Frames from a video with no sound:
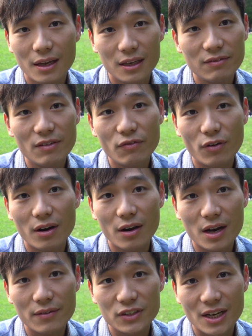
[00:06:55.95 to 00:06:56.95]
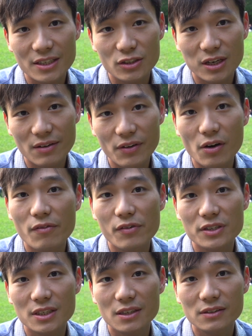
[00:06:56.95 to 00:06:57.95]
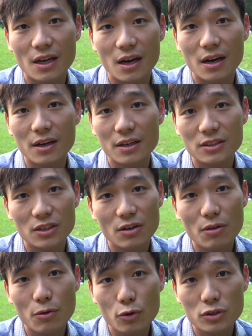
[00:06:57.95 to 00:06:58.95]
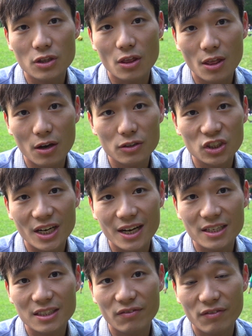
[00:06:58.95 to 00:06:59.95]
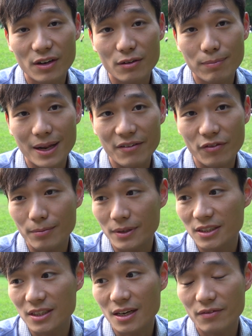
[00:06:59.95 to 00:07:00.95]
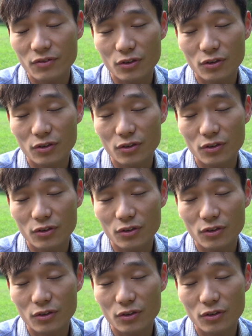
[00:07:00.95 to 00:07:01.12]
Even for a lot of Chinese living overseas, uh, they still use those Chinese video platform instead of